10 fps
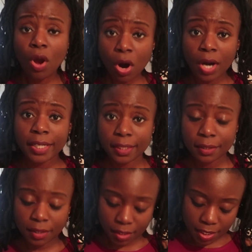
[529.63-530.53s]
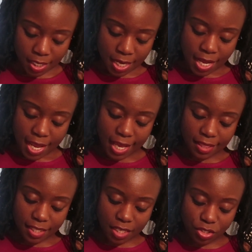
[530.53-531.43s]
argan. And
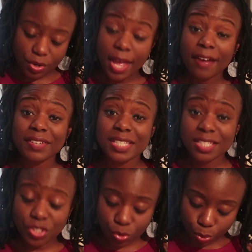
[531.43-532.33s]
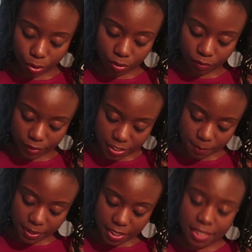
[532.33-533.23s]
then you have essential oil
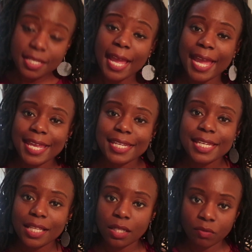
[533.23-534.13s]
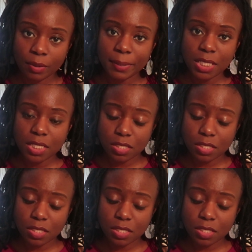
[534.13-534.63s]
recipes and healing remedies.